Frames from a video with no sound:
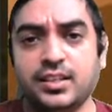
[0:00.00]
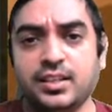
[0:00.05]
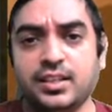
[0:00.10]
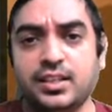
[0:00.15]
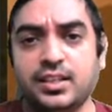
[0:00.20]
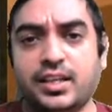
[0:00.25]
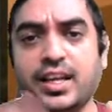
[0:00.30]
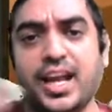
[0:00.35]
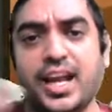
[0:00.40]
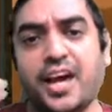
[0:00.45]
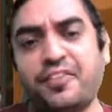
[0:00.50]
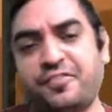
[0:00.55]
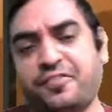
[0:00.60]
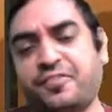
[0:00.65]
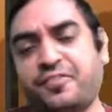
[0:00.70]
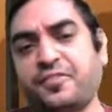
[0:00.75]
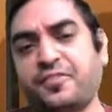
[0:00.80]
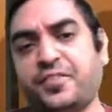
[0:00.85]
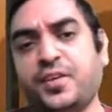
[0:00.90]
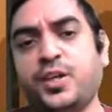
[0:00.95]

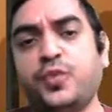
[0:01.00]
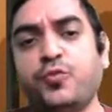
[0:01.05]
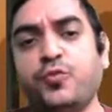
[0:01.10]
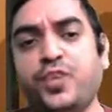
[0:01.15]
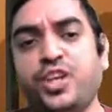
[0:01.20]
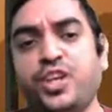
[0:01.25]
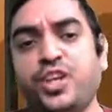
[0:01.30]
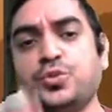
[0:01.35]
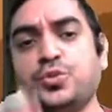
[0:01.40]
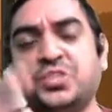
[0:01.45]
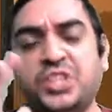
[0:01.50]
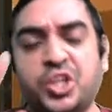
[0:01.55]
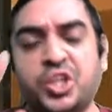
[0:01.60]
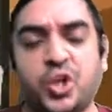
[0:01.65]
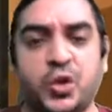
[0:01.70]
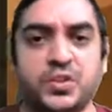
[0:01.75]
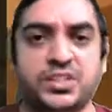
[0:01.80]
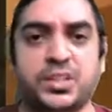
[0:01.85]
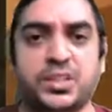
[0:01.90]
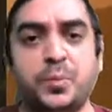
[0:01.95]
graph, we use the
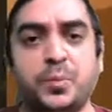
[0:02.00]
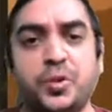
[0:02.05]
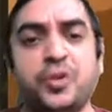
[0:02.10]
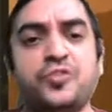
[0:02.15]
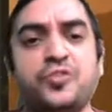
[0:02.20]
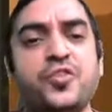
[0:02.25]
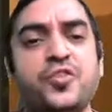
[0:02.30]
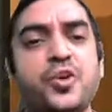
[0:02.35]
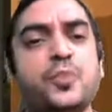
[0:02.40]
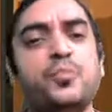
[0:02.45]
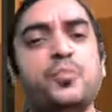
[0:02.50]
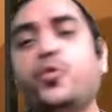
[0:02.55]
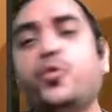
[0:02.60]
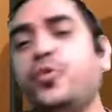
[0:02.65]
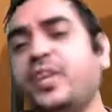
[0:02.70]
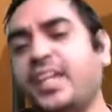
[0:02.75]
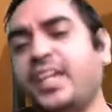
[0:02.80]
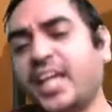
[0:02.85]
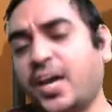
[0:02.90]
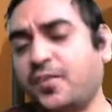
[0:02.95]
concept of
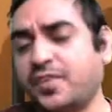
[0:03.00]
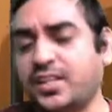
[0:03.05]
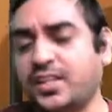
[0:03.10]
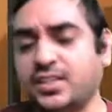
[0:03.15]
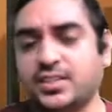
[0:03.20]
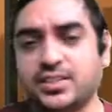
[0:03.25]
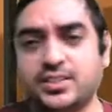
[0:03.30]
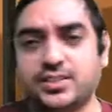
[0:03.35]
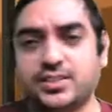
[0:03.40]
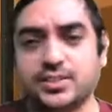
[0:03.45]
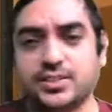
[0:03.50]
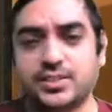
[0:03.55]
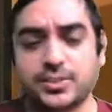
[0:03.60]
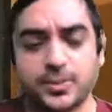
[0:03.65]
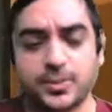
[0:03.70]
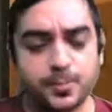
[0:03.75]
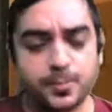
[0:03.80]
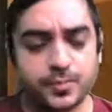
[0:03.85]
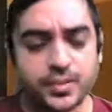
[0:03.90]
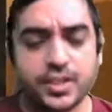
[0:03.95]
moving averages.
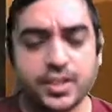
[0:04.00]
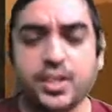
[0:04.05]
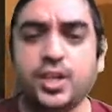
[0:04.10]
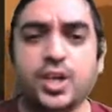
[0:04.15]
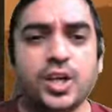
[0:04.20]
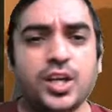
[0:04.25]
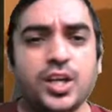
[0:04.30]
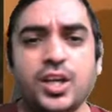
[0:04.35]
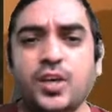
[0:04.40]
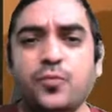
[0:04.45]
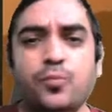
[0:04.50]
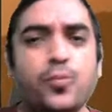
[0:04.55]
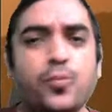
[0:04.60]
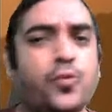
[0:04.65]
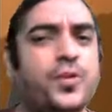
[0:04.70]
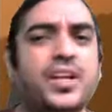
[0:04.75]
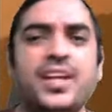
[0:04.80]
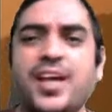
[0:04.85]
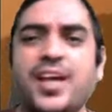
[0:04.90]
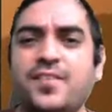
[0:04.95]

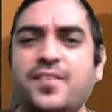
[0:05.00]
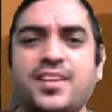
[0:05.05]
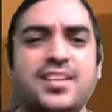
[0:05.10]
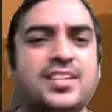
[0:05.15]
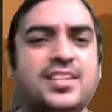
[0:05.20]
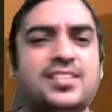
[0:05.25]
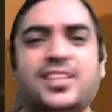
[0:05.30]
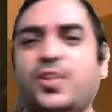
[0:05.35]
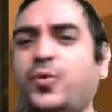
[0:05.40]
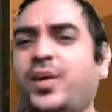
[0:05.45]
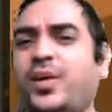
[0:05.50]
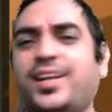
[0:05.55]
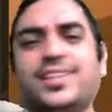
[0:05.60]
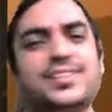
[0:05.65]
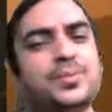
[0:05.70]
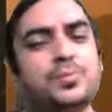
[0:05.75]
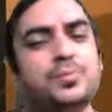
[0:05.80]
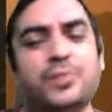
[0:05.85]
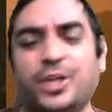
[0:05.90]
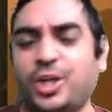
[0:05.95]
Moving averages are very
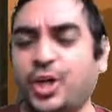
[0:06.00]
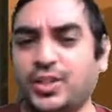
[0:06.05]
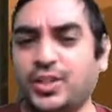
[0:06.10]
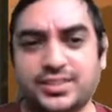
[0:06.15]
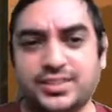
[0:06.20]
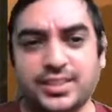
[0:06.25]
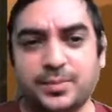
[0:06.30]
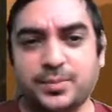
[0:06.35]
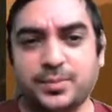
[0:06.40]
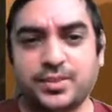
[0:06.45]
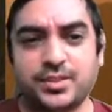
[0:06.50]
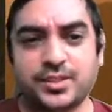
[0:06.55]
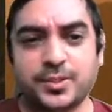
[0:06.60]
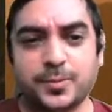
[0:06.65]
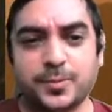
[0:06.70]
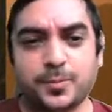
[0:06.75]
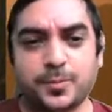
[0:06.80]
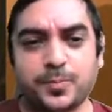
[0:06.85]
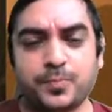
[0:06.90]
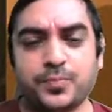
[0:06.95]
simple concepts.
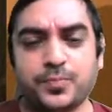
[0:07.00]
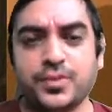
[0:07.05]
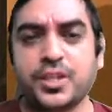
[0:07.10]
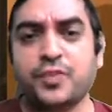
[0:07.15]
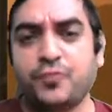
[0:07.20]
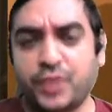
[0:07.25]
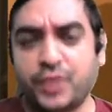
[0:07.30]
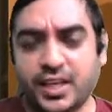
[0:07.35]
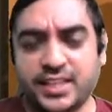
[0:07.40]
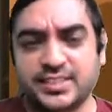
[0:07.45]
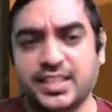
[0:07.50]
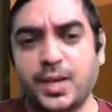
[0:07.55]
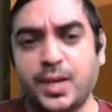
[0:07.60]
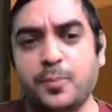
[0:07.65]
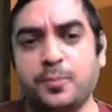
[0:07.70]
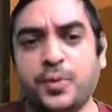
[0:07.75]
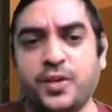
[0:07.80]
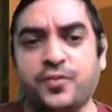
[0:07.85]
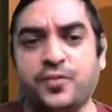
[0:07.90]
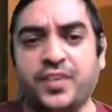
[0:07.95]
For
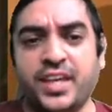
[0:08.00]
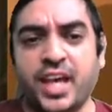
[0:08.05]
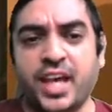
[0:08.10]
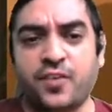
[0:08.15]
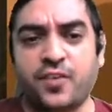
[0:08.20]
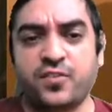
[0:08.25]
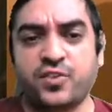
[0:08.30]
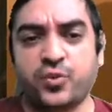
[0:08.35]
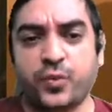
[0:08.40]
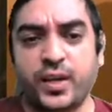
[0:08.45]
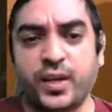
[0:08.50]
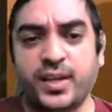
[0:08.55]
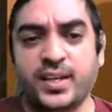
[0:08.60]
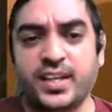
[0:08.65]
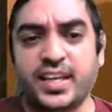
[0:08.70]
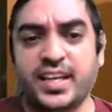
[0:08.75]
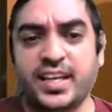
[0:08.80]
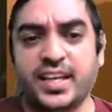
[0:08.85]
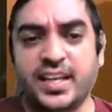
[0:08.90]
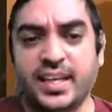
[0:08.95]
example, we have
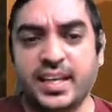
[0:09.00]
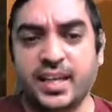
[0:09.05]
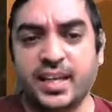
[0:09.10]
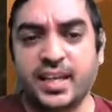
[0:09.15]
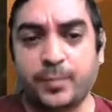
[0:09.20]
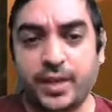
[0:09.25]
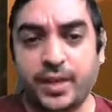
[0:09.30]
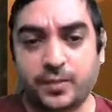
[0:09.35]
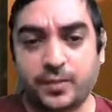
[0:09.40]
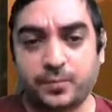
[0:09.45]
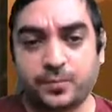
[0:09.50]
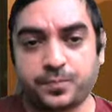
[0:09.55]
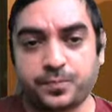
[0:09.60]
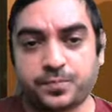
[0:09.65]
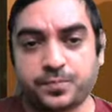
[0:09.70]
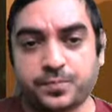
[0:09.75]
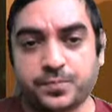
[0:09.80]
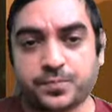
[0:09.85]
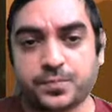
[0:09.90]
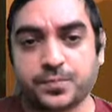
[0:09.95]
20 DMA.
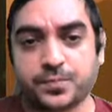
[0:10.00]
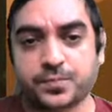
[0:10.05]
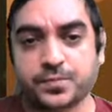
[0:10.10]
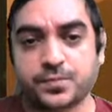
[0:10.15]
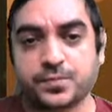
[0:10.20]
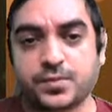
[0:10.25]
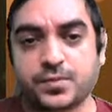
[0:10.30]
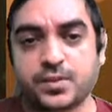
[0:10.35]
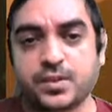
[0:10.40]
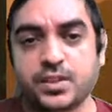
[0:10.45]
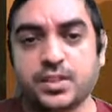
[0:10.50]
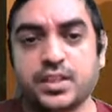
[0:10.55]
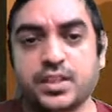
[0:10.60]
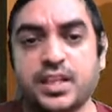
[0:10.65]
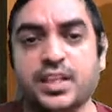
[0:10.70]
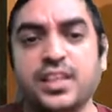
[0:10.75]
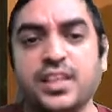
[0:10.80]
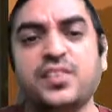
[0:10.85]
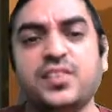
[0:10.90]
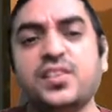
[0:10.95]
That
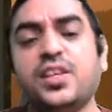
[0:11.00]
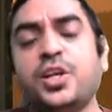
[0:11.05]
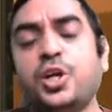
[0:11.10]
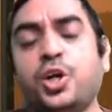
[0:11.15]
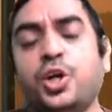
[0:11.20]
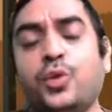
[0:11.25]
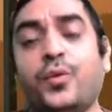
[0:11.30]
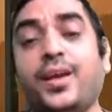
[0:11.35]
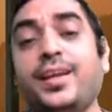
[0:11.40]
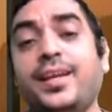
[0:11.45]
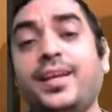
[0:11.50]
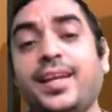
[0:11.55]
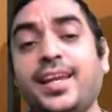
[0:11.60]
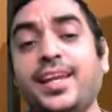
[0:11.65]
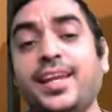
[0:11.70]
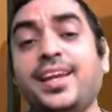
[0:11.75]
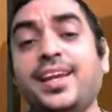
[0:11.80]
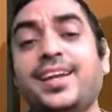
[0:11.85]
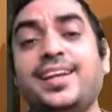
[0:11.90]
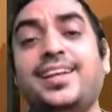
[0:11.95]
is
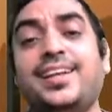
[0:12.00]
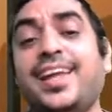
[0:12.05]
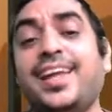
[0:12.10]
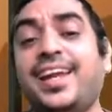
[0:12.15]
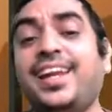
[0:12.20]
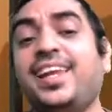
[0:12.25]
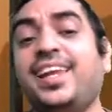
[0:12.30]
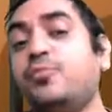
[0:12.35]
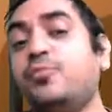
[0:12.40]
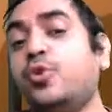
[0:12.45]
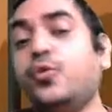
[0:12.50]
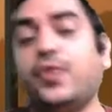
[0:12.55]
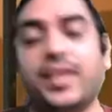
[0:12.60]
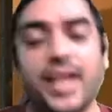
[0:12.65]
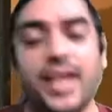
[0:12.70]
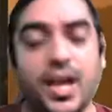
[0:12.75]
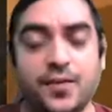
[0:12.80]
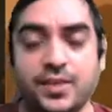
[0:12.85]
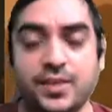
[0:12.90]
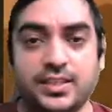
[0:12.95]
20 daily moving
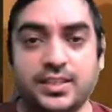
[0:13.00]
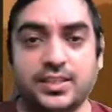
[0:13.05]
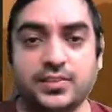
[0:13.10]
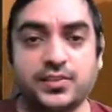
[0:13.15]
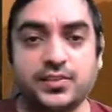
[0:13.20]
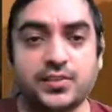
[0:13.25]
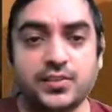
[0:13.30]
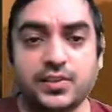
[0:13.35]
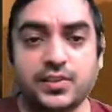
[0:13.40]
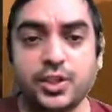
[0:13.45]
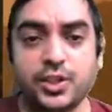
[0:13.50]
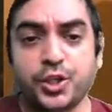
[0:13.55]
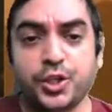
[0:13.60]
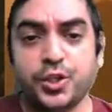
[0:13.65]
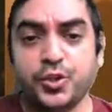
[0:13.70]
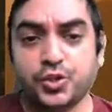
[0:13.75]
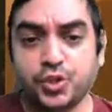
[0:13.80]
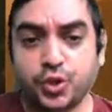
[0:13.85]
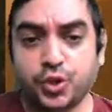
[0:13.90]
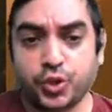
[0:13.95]
averages.
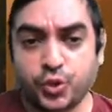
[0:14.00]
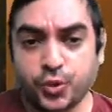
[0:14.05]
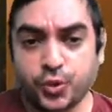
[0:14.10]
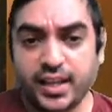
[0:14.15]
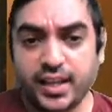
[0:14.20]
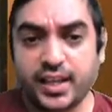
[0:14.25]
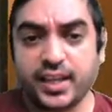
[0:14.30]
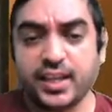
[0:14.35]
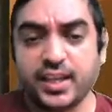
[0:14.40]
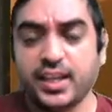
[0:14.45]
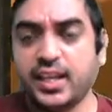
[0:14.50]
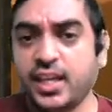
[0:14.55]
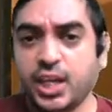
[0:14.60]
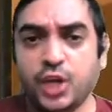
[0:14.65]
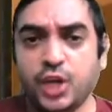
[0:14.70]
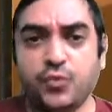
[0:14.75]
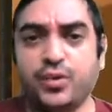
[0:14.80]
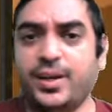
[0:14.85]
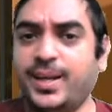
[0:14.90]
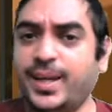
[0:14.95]
So today
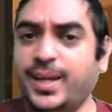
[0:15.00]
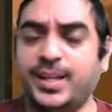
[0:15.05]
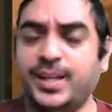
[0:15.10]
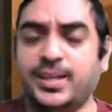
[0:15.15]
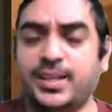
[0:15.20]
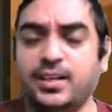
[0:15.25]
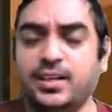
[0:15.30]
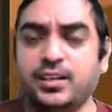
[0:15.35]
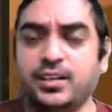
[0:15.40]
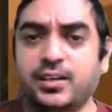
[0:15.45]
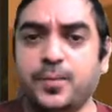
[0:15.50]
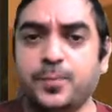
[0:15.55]
we take the